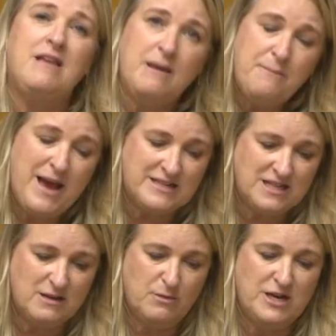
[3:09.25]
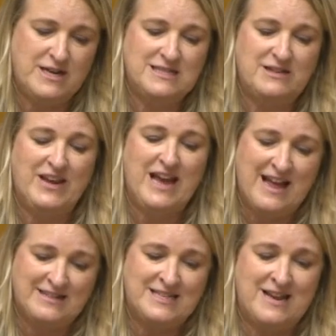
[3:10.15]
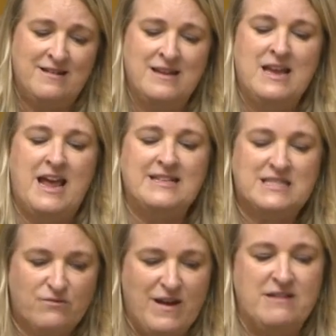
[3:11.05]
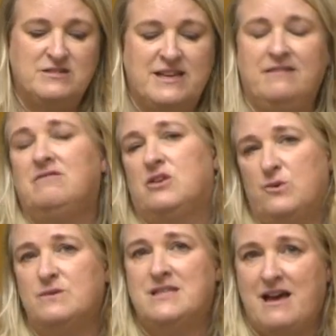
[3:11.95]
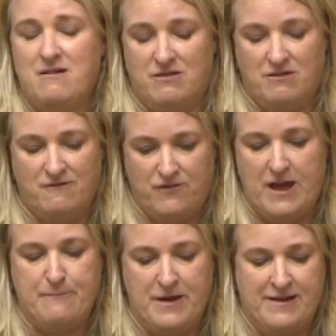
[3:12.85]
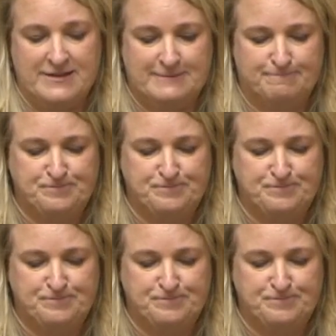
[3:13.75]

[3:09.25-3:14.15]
impacting communities living under and surrounding the north-south flight paths.